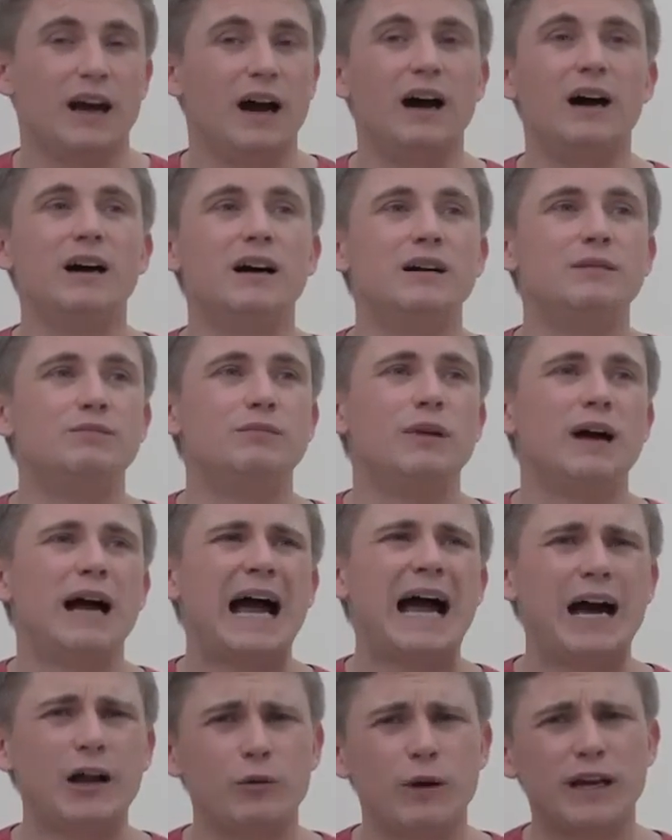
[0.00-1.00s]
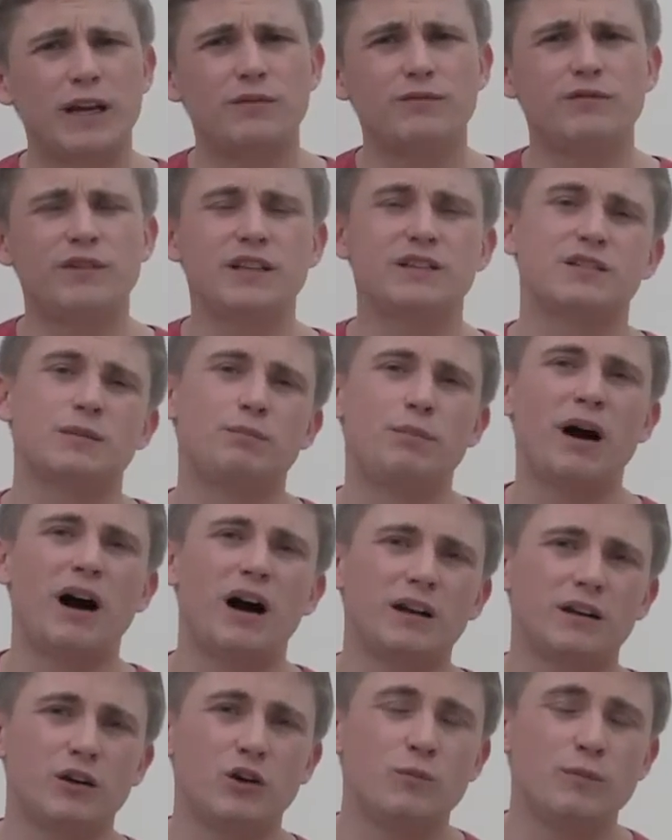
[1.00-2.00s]
Um, how do I convince a
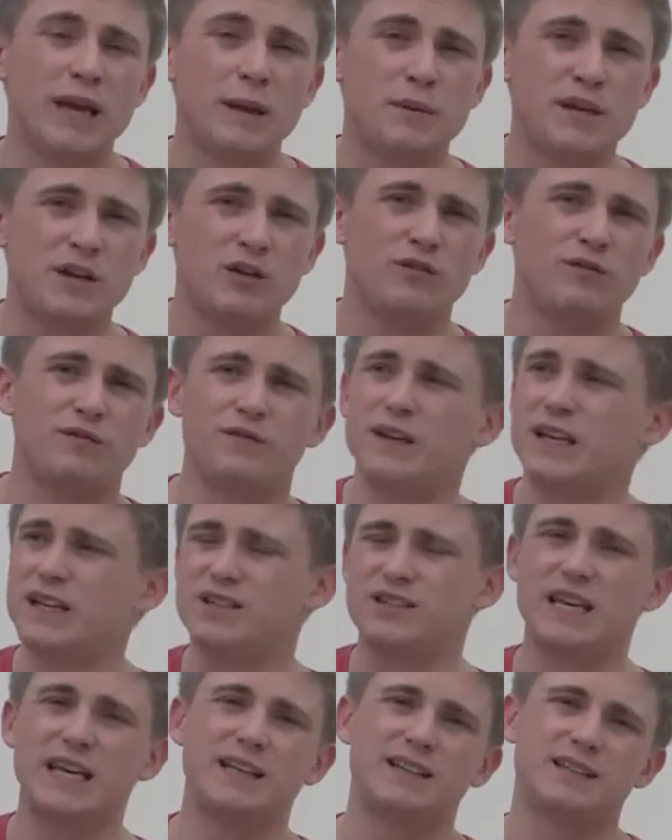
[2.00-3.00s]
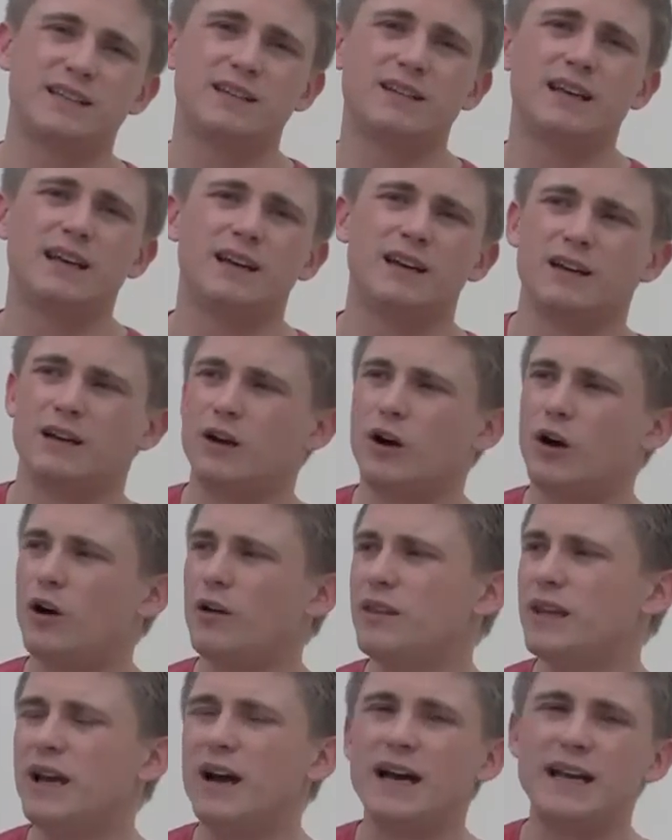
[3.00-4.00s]
partner who may be fixated
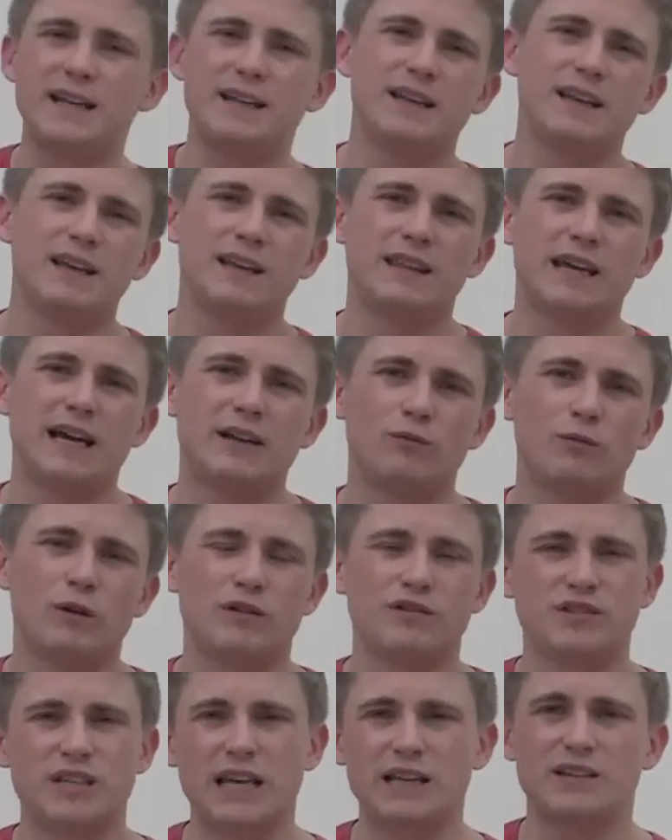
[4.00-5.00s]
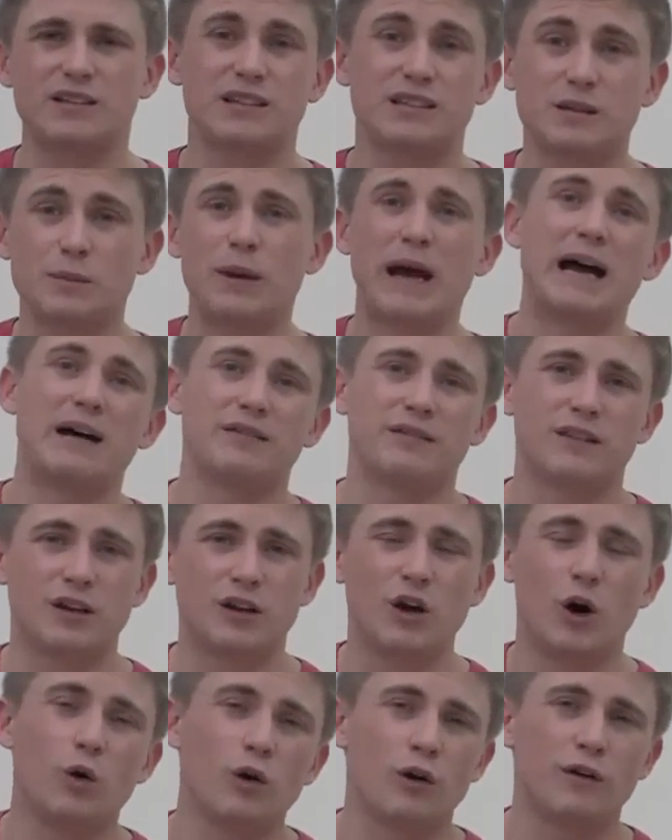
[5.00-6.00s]
on the idea that, well, sex is about the
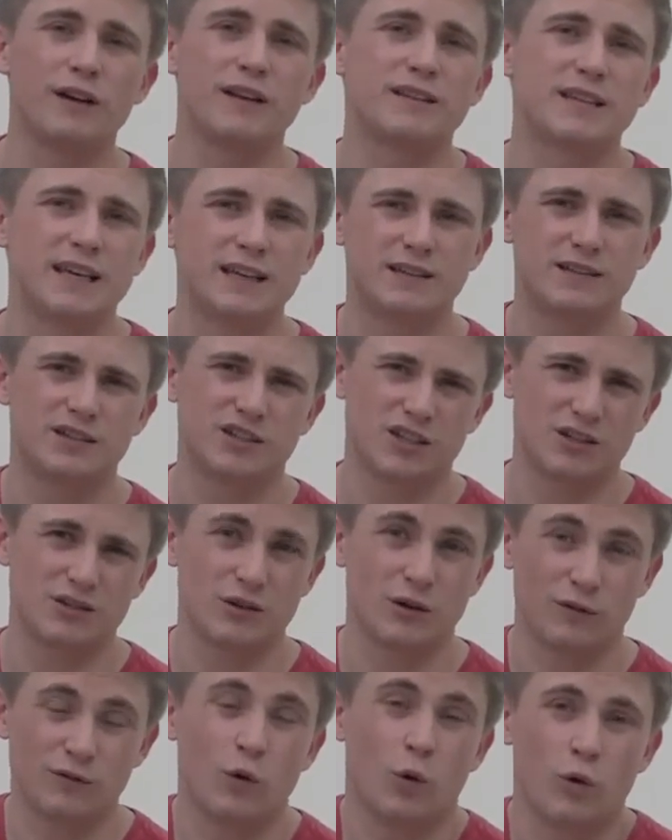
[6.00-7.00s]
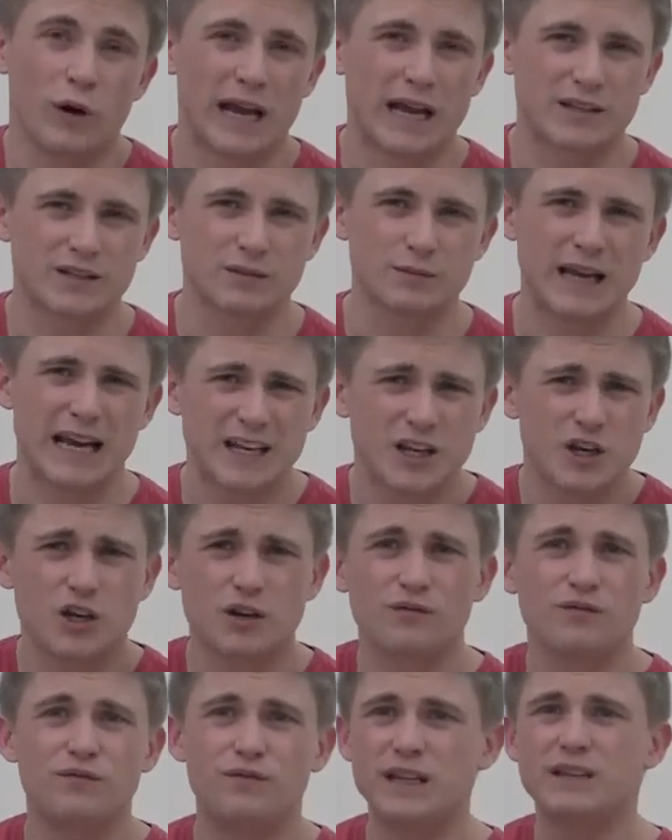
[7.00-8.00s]
goal orientation of orgasm? How do you
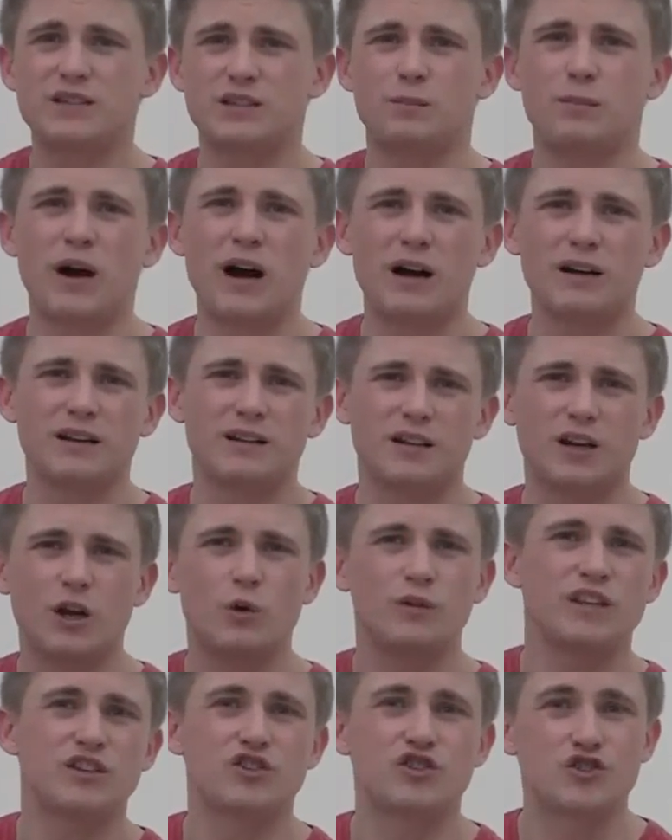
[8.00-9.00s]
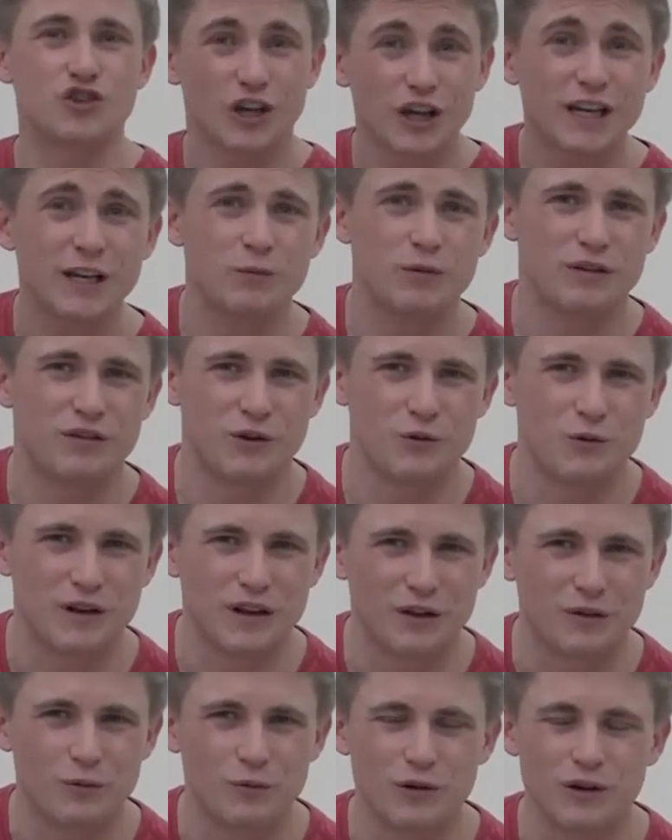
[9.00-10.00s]
convince a partner to go on this journey with you, in
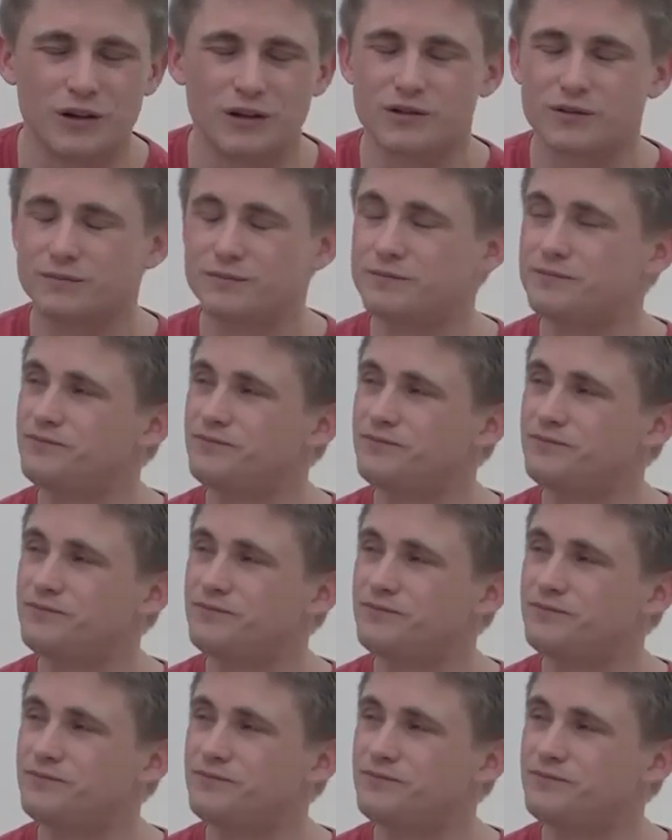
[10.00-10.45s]
other words?